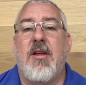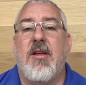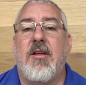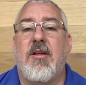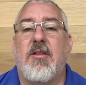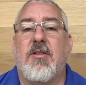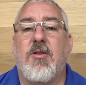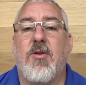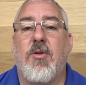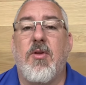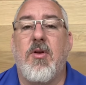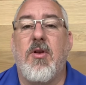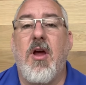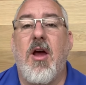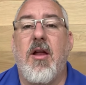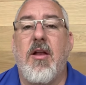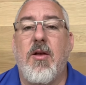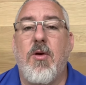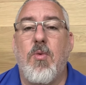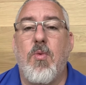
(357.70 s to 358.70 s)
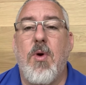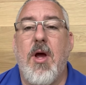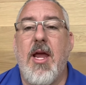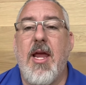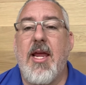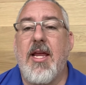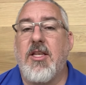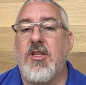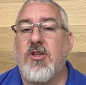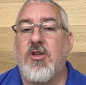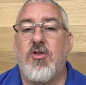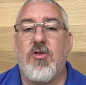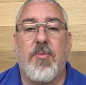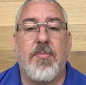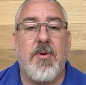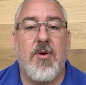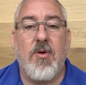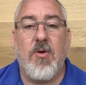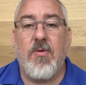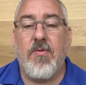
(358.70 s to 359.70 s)
so they're not in the way,
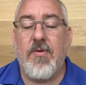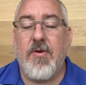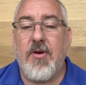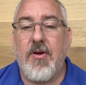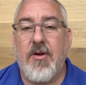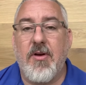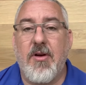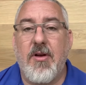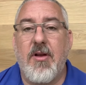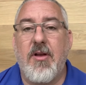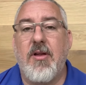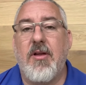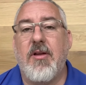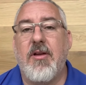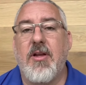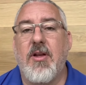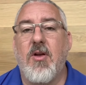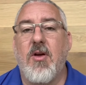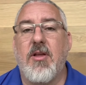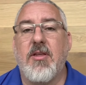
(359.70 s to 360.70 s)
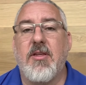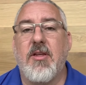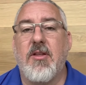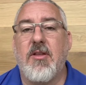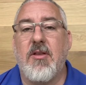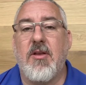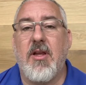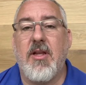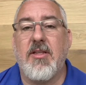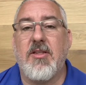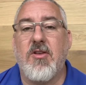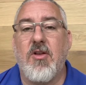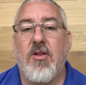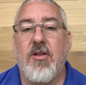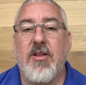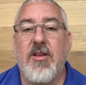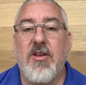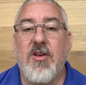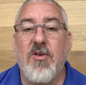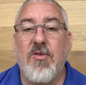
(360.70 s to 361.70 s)
tripping over, as they're
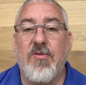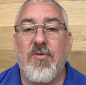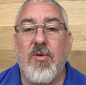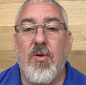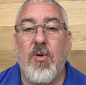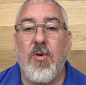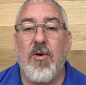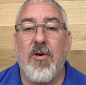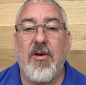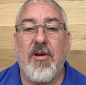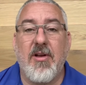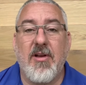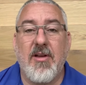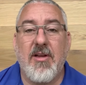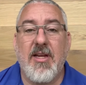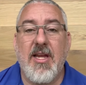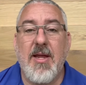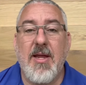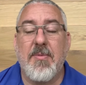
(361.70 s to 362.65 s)
installing the new floor? Keep